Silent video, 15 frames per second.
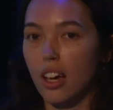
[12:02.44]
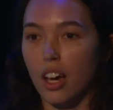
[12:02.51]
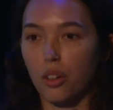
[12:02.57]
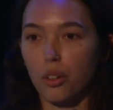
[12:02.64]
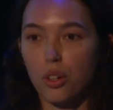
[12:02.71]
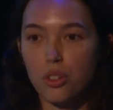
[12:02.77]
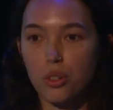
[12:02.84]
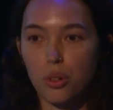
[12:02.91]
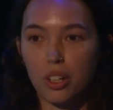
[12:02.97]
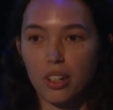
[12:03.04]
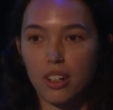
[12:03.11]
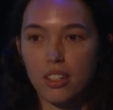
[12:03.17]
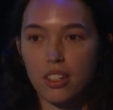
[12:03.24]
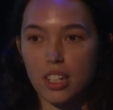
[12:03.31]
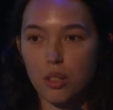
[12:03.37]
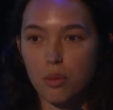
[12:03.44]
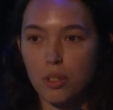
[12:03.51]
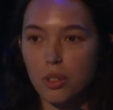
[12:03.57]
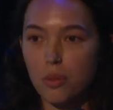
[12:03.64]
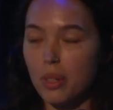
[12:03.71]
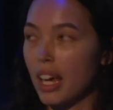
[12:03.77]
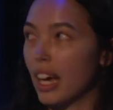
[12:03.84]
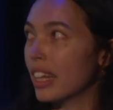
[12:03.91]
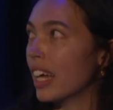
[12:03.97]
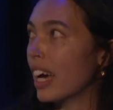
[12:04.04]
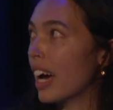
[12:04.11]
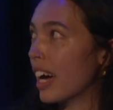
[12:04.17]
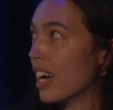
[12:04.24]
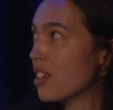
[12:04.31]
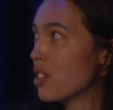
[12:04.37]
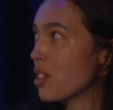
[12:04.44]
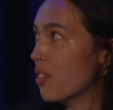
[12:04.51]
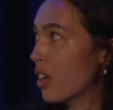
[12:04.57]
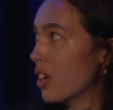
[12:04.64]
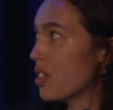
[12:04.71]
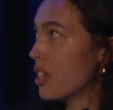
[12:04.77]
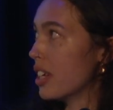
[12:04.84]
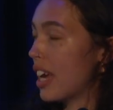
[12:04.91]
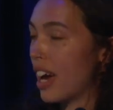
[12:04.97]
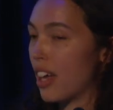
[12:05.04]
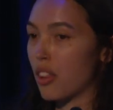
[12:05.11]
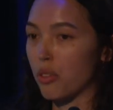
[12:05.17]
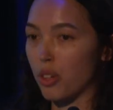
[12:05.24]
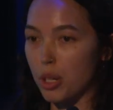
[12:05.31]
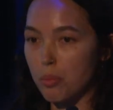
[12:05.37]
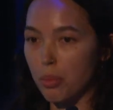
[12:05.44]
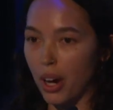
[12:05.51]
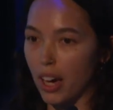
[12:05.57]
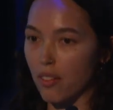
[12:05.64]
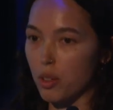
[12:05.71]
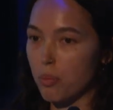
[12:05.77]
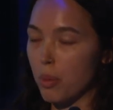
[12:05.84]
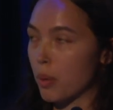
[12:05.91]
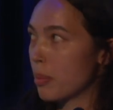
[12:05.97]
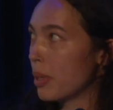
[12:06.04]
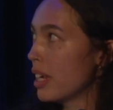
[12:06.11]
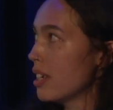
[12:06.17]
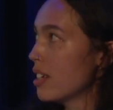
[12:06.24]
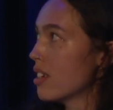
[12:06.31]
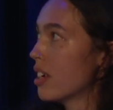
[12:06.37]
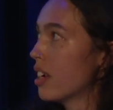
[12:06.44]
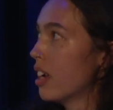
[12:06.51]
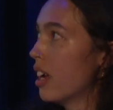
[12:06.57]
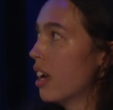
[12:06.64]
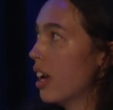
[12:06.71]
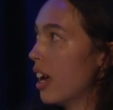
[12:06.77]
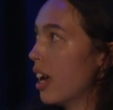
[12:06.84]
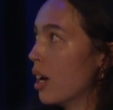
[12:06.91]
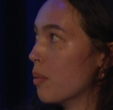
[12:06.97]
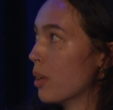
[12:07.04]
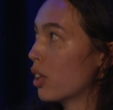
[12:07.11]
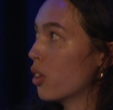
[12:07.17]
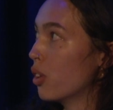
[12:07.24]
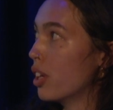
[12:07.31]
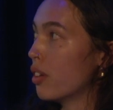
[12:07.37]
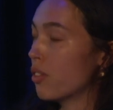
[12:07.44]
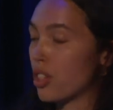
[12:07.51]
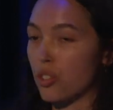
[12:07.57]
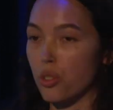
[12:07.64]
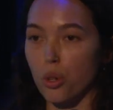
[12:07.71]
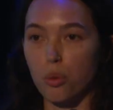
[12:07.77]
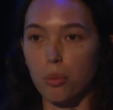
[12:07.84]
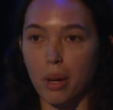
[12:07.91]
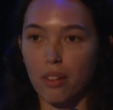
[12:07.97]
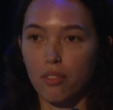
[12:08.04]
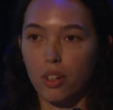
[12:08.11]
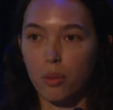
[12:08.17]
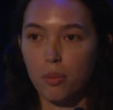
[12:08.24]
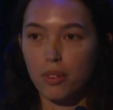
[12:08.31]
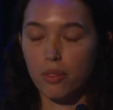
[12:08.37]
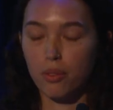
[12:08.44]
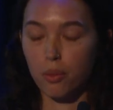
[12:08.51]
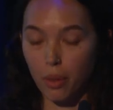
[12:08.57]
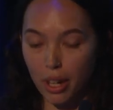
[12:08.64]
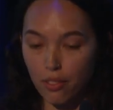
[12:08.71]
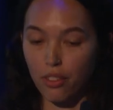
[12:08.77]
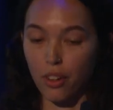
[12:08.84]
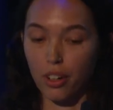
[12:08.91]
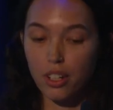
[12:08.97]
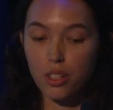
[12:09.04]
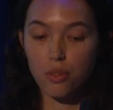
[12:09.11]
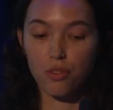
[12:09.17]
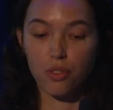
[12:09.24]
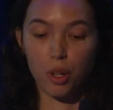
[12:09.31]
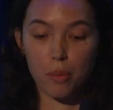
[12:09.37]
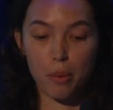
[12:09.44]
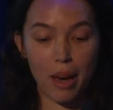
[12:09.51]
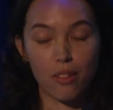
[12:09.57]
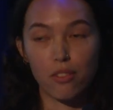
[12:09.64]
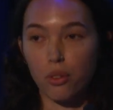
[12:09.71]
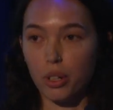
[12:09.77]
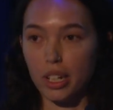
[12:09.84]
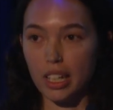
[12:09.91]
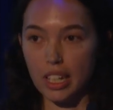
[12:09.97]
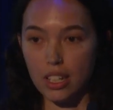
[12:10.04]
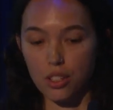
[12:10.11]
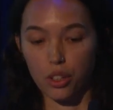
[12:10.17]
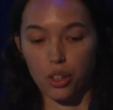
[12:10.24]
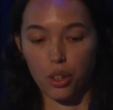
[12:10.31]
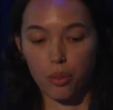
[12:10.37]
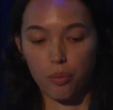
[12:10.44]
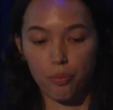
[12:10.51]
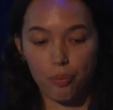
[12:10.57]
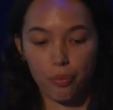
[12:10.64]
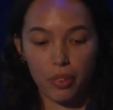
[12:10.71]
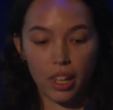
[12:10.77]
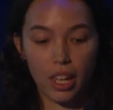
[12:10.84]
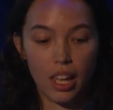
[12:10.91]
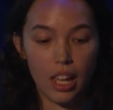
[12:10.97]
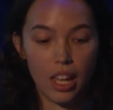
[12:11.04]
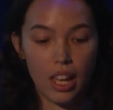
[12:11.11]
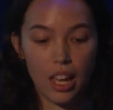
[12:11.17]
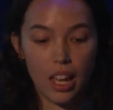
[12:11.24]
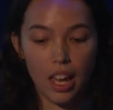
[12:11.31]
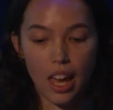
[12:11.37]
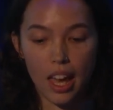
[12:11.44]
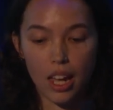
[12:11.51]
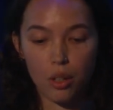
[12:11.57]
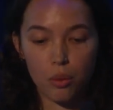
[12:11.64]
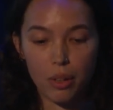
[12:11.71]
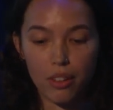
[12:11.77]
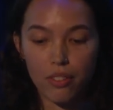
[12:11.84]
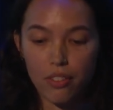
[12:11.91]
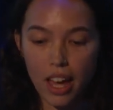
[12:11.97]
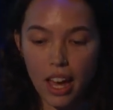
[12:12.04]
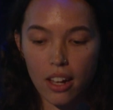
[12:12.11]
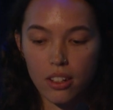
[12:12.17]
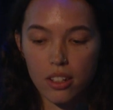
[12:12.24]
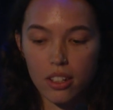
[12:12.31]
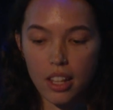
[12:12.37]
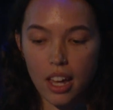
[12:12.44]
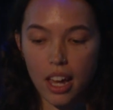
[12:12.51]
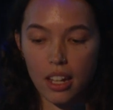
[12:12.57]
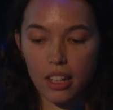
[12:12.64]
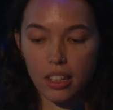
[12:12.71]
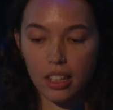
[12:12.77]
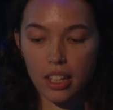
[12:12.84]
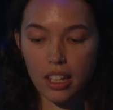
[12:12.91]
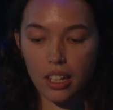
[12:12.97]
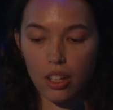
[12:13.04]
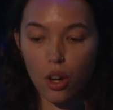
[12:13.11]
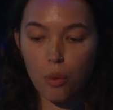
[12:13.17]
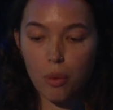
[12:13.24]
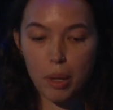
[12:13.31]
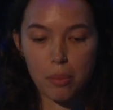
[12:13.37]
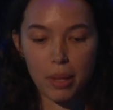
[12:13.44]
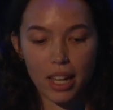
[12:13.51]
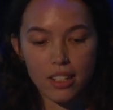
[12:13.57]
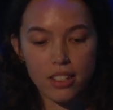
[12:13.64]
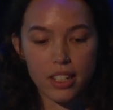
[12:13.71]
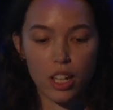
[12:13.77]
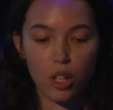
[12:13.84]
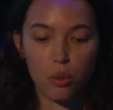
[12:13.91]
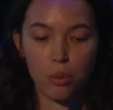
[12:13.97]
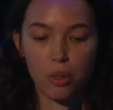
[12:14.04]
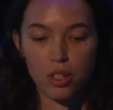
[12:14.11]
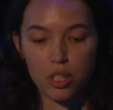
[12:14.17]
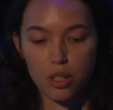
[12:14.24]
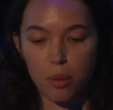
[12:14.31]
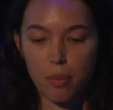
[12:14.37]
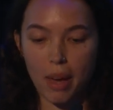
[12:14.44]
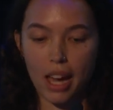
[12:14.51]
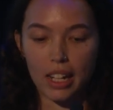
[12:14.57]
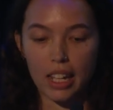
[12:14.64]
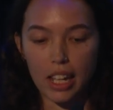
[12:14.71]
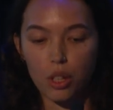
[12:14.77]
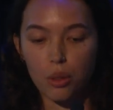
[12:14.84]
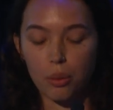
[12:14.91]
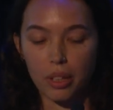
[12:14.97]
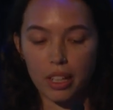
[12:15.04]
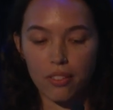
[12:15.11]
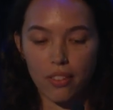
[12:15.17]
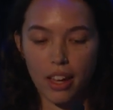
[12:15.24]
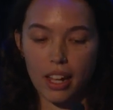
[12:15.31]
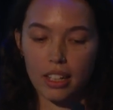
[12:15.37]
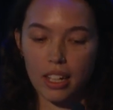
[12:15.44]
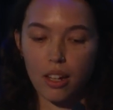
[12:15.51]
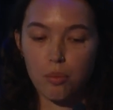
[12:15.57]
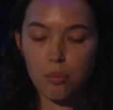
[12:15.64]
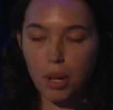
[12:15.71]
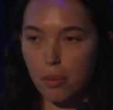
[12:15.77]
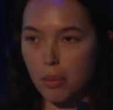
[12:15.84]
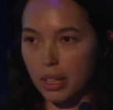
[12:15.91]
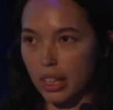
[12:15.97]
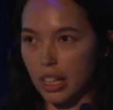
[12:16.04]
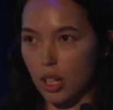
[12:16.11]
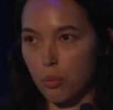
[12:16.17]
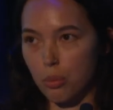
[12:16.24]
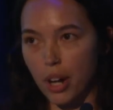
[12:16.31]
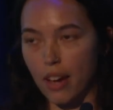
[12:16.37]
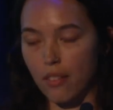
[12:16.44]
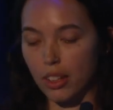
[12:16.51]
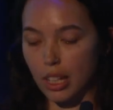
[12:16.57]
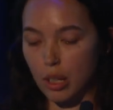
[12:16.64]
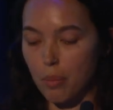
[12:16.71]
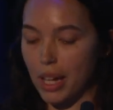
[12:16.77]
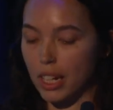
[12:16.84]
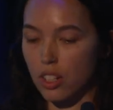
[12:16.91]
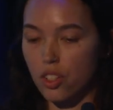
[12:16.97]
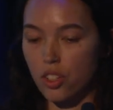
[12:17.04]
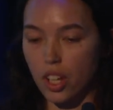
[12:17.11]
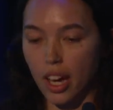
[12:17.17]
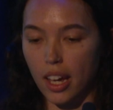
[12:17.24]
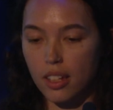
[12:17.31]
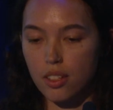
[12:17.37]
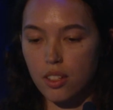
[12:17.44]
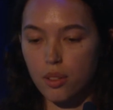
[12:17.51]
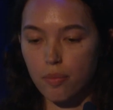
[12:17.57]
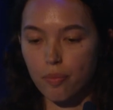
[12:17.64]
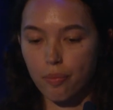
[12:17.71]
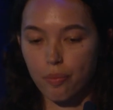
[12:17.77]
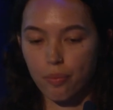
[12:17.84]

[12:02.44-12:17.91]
Across all our assessments, we had the highest diversity at 3 private properties, including restored wet forest from about 40 years ago. And we found that the Otway black snail was about equally found at publicly and privately managed sites.